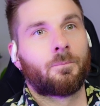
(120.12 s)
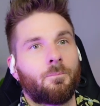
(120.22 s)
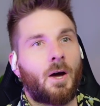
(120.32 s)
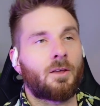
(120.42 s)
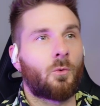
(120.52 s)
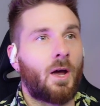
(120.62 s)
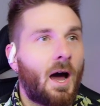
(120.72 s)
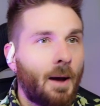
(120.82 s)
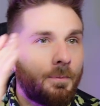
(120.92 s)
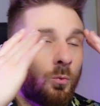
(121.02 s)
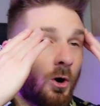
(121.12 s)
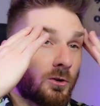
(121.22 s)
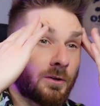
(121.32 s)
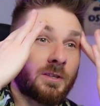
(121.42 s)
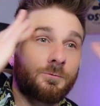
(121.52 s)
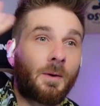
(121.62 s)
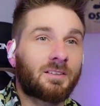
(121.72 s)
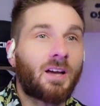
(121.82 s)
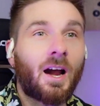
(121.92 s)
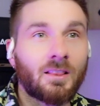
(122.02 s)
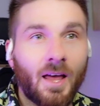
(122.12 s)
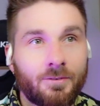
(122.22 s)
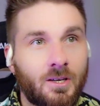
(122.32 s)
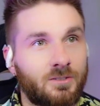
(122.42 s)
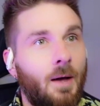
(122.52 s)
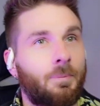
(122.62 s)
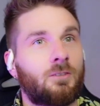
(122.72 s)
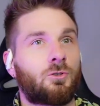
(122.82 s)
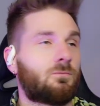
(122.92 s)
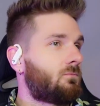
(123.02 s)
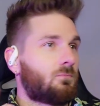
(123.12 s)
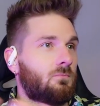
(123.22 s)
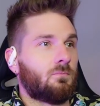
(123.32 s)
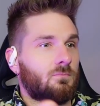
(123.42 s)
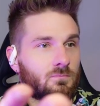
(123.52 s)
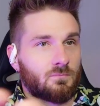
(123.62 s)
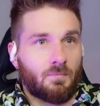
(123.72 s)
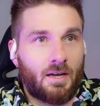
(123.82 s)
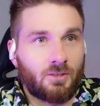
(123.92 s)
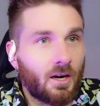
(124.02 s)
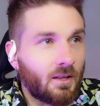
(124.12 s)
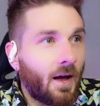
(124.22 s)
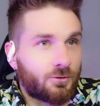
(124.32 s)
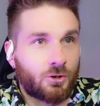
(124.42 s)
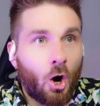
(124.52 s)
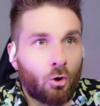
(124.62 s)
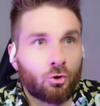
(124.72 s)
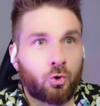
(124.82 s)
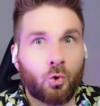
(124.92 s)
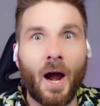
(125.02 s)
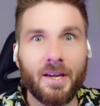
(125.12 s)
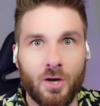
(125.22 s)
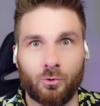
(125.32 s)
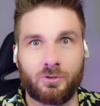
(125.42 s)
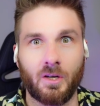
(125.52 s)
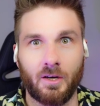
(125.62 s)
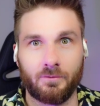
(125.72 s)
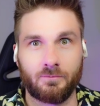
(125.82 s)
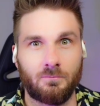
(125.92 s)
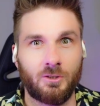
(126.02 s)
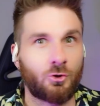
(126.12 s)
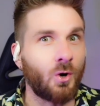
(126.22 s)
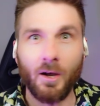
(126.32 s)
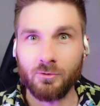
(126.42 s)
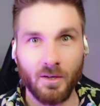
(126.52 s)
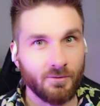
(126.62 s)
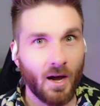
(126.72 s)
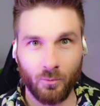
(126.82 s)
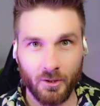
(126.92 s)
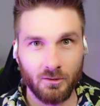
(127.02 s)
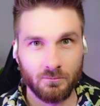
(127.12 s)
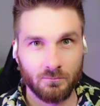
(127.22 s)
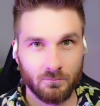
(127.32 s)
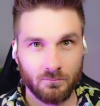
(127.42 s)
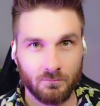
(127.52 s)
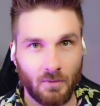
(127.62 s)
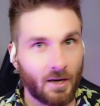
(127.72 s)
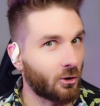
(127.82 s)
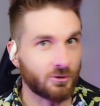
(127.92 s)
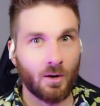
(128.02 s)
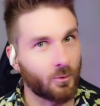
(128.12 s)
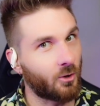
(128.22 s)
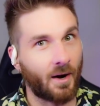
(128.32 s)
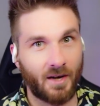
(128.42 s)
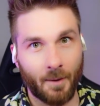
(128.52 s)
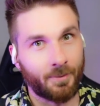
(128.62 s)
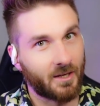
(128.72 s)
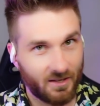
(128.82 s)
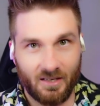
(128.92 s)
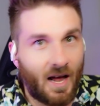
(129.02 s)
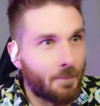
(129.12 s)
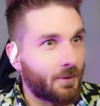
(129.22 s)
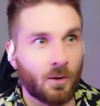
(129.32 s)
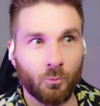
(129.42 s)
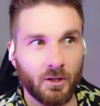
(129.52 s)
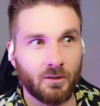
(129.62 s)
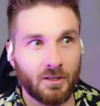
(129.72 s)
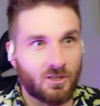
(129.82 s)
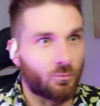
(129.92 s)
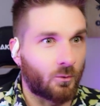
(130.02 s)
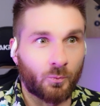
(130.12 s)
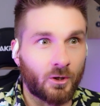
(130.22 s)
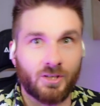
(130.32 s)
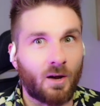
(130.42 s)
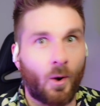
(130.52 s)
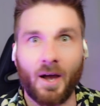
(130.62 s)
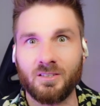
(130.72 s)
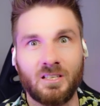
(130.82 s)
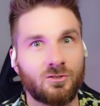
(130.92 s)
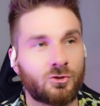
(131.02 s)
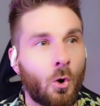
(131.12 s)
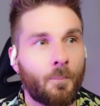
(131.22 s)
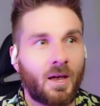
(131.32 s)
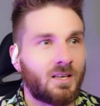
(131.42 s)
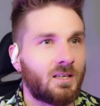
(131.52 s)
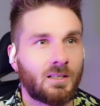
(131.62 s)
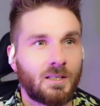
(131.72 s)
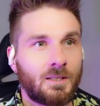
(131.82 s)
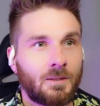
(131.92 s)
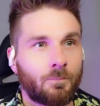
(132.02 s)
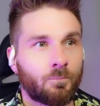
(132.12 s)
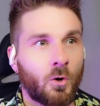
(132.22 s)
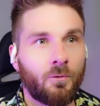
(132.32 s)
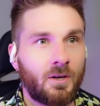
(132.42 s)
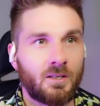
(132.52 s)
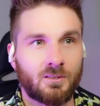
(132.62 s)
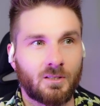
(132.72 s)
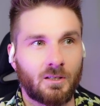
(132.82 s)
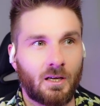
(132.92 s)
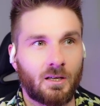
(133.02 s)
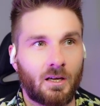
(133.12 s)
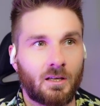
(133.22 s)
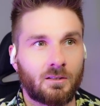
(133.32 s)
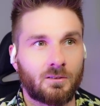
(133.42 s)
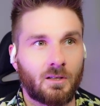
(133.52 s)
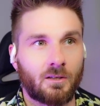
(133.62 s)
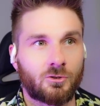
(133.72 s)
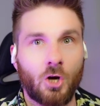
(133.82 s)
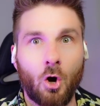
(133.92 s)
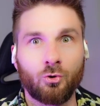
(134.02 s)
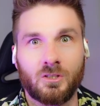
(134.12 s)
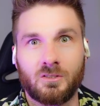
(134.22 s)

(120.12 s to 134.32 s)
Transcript: by the way, I've been wondering this my entire life because I've been my entire life shown cryo stuff. Is cryo stuff not real? I know it's not real right now, but can it not become real? Is it real? Why is it in so many movies and, and, and shows and